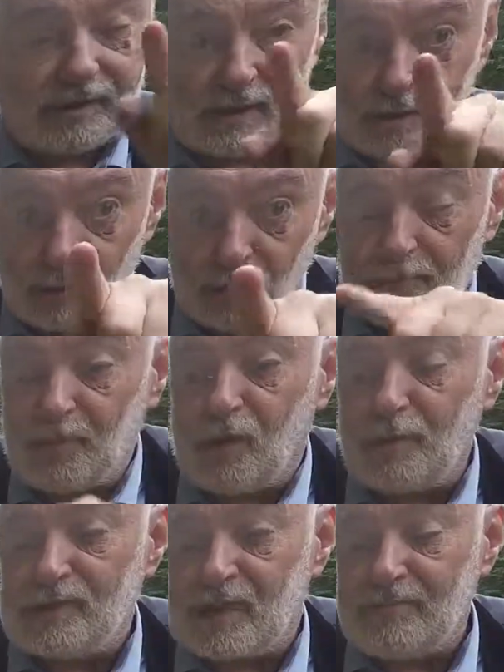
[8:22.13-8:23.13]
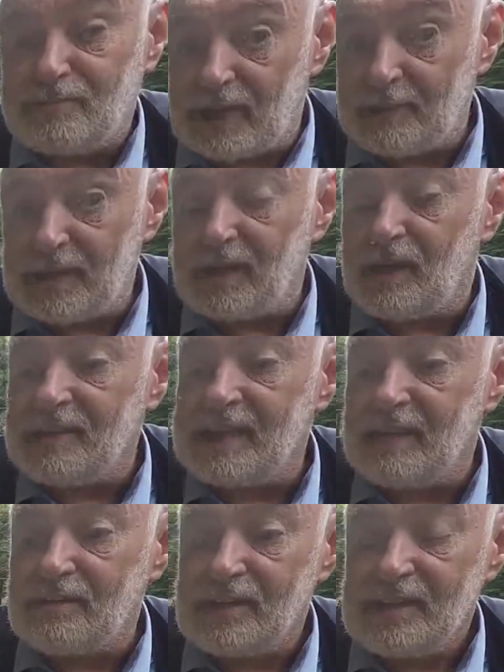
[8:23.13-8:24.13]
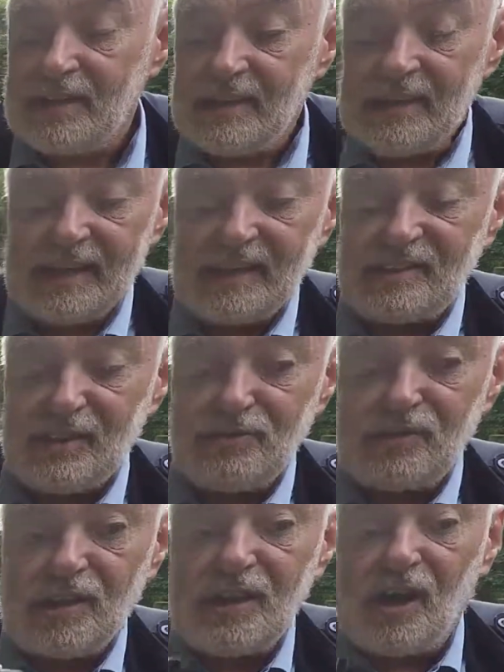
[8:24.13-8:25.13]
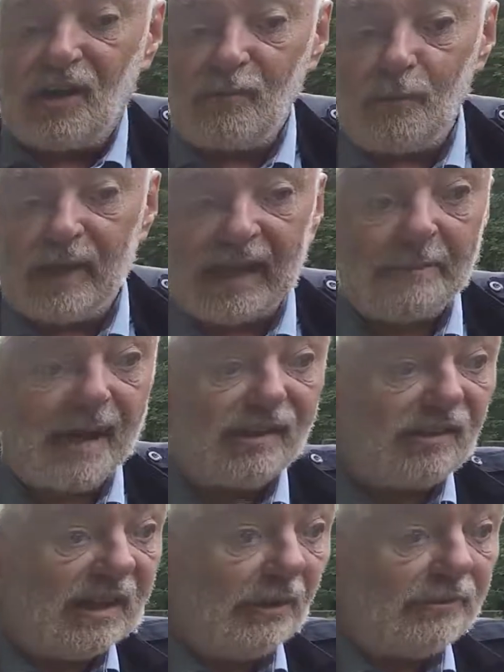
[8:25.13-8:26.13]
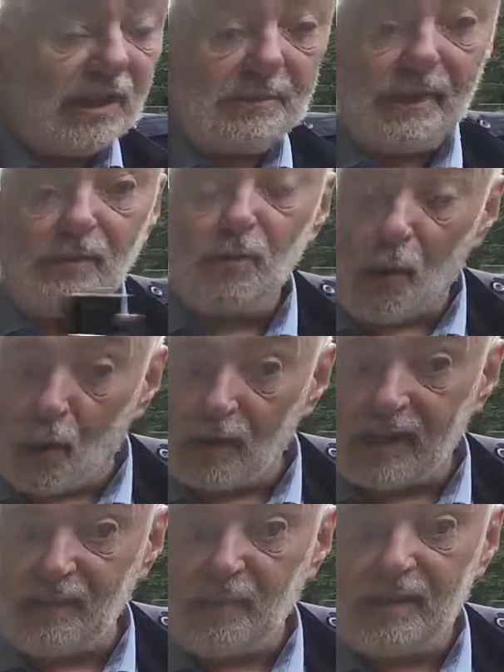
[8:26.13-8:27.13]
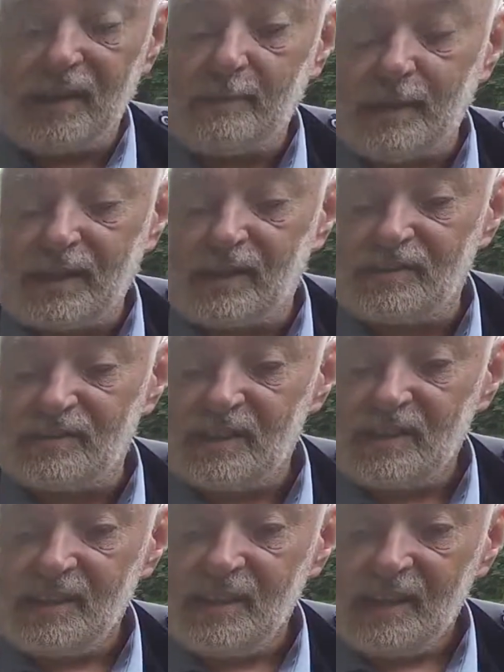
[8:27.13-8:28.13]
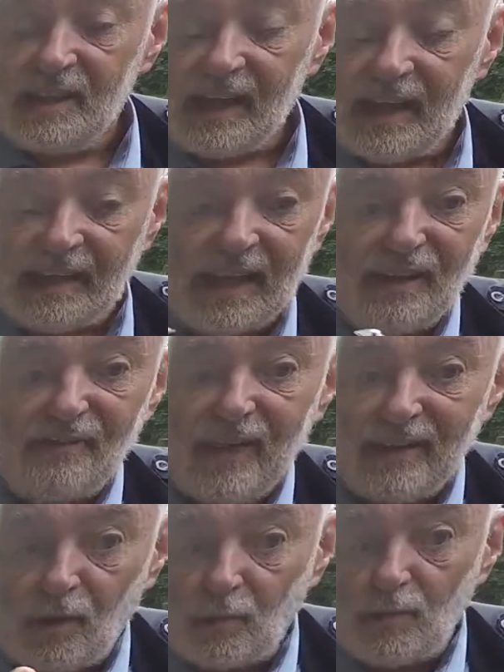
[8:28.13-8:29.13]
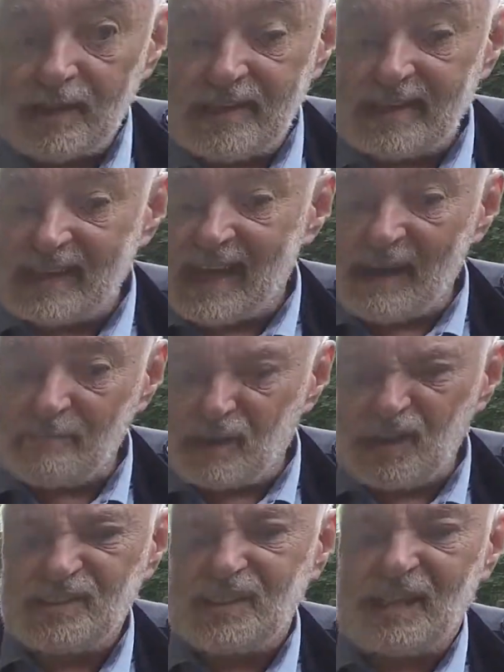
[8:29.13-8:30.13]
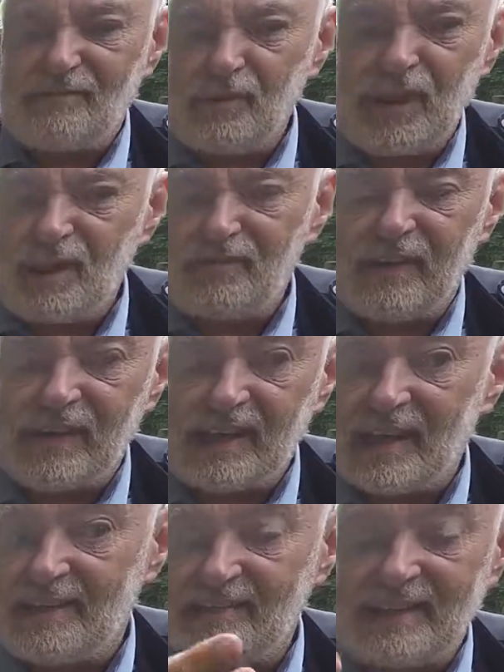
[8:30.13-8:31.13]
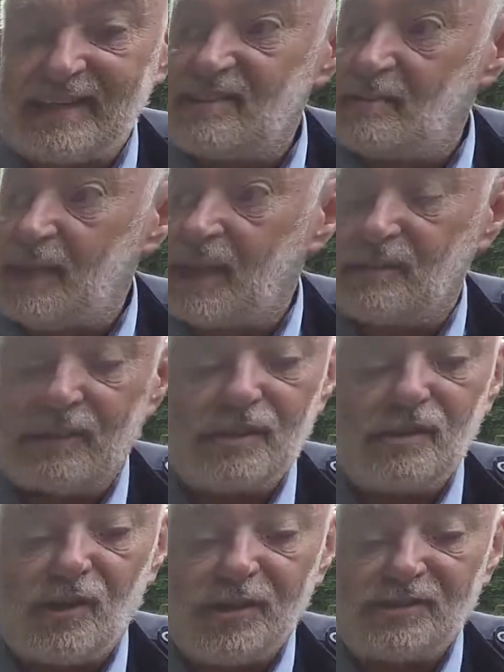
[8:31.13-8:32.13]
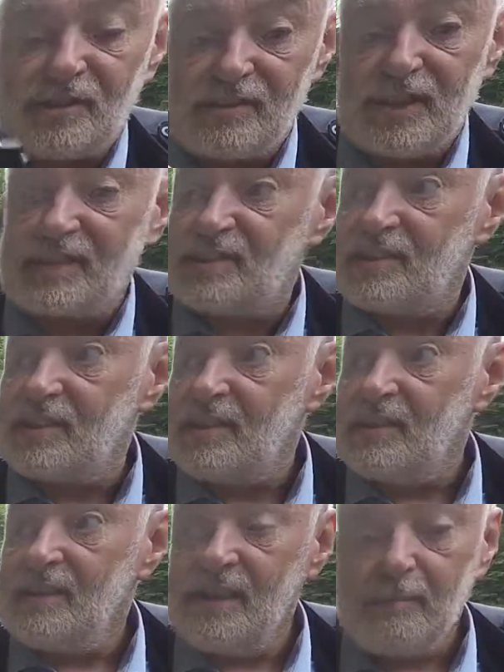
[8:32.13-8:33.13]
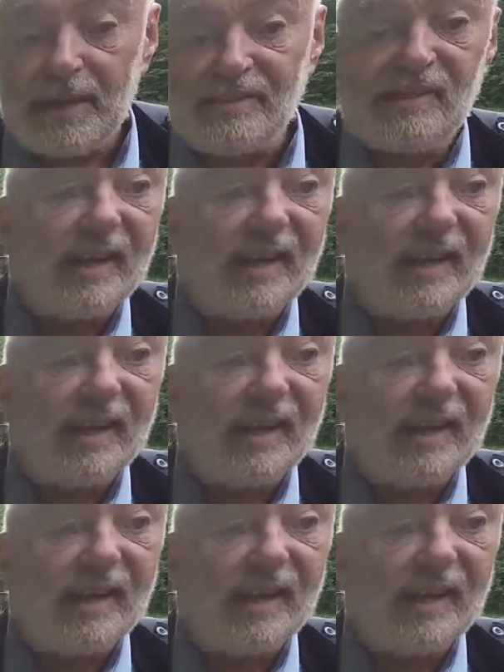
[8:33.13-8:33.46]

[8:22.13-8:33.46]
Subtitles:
the GoPro, which I'm filming on now, is usually on when I'm actually out and about walking with it, because I find holding the camera itself really fiddly and it tends to make a lot of noise, so this means that